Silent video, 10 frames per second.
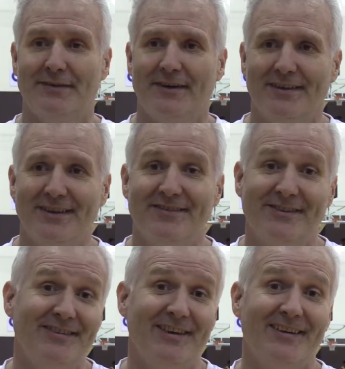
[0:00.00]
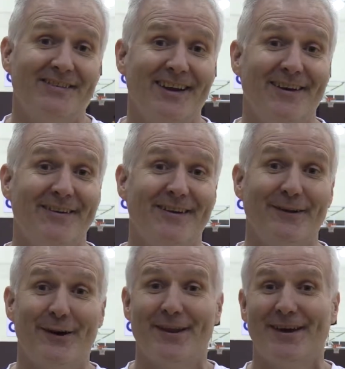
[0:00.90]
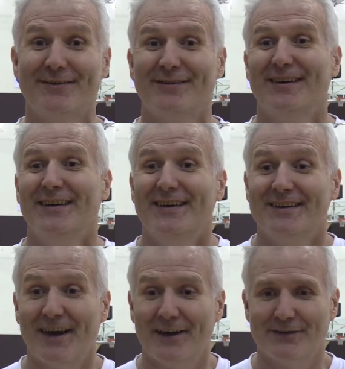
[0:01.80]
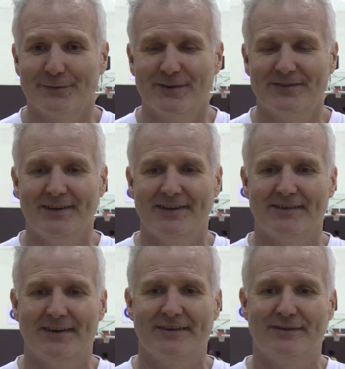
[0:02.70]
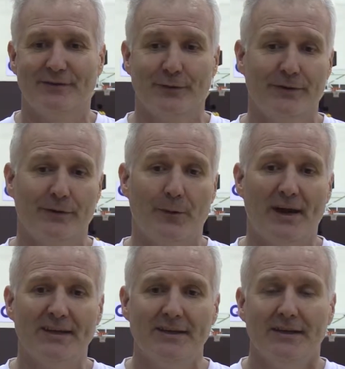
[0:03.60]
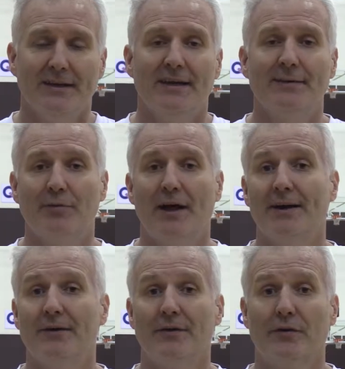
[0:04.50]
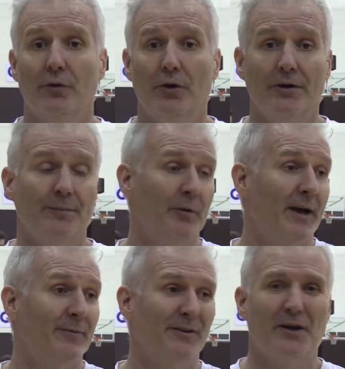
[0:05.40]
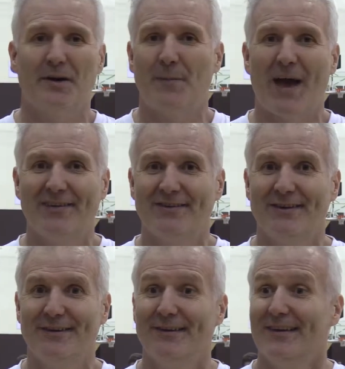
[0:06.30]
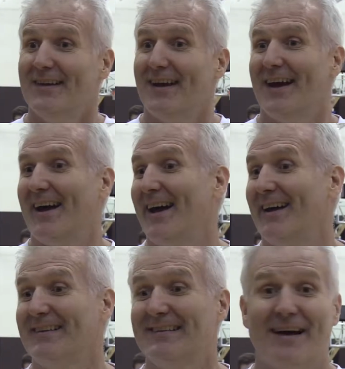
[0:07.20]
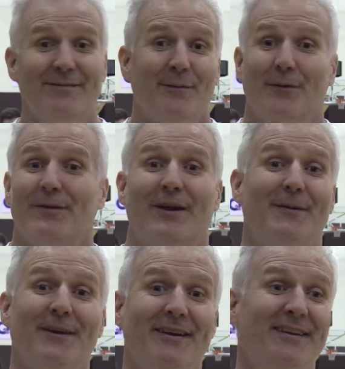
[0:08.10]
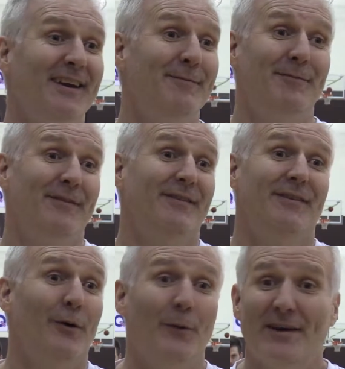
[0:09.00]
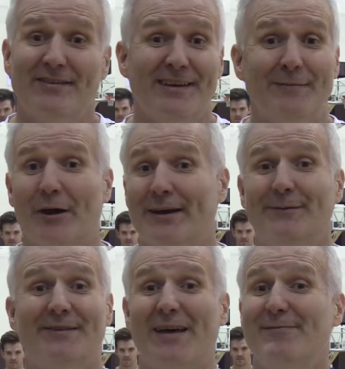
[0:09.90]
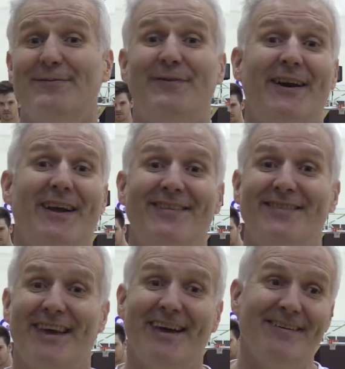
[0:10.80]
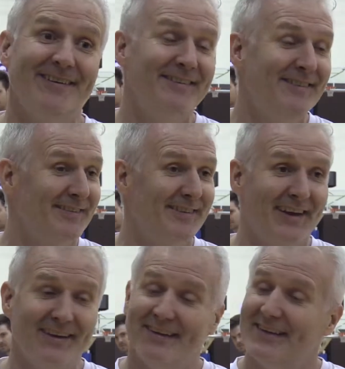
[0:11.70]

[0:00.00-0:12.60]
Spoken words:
And I think CJ's inherited a lot of those characteristics, and you saw it the way he played on the court, played with a lot of passion, loved what he did, always seemed like he was having fun out there, and just a